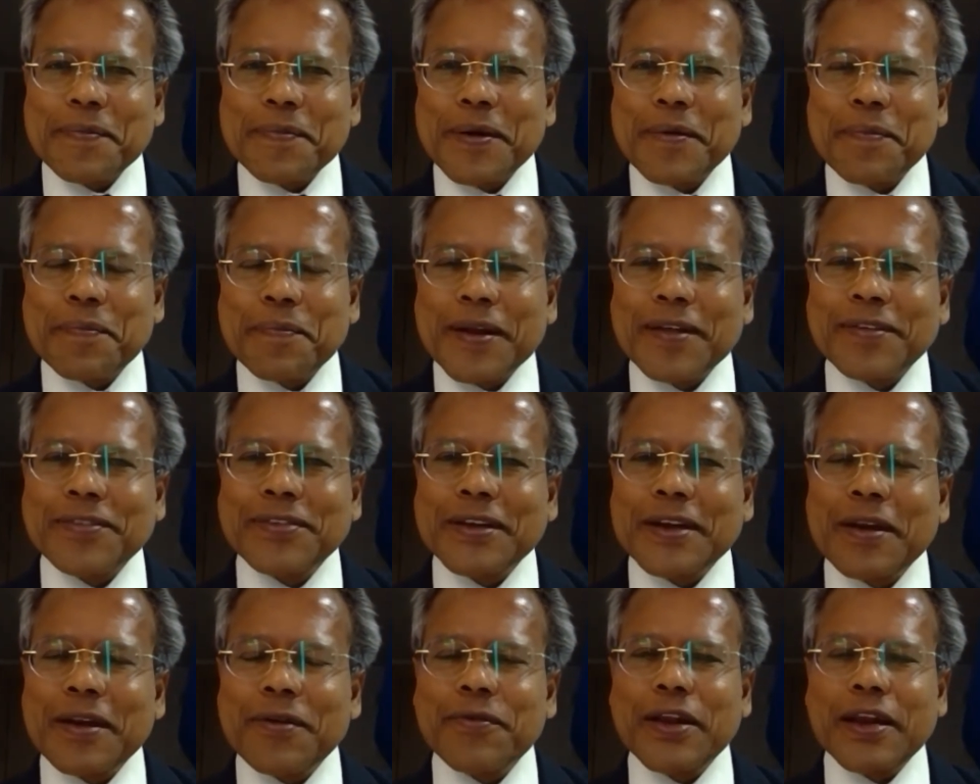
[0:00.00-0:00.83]
uh,
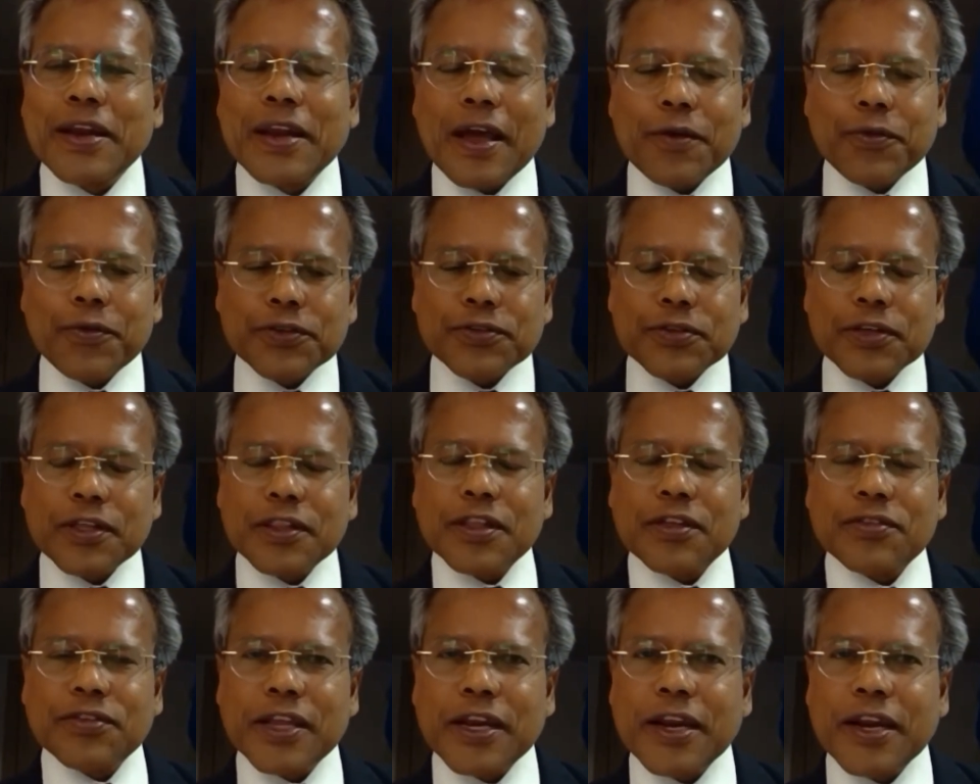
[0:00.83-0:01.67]
president when I was in
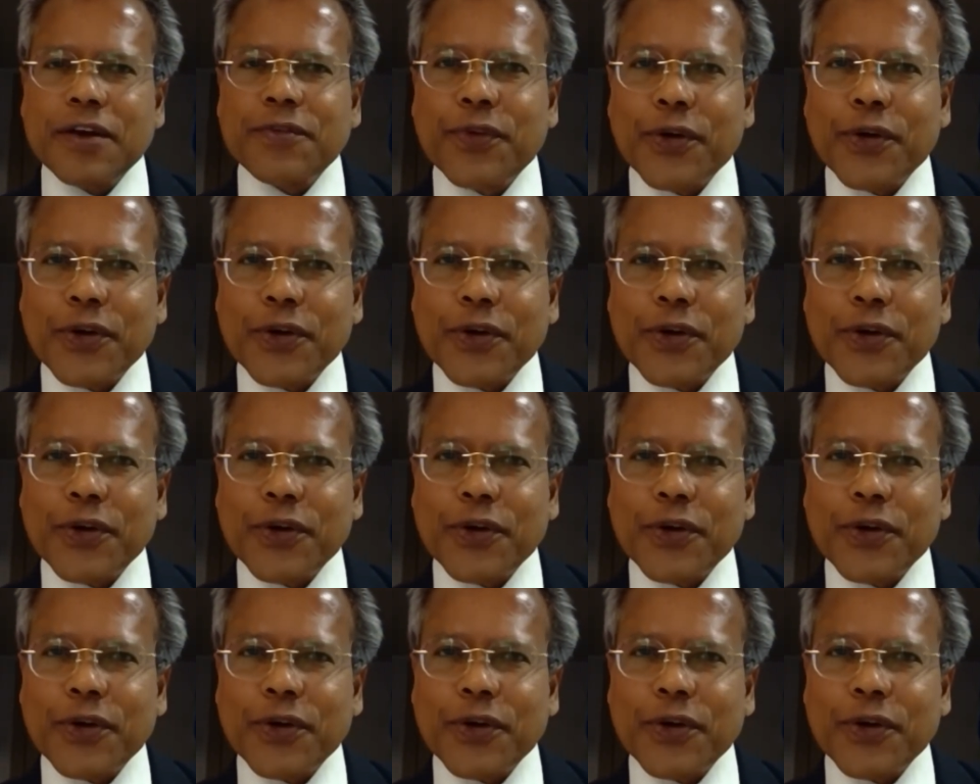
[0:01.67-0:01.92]
the Senate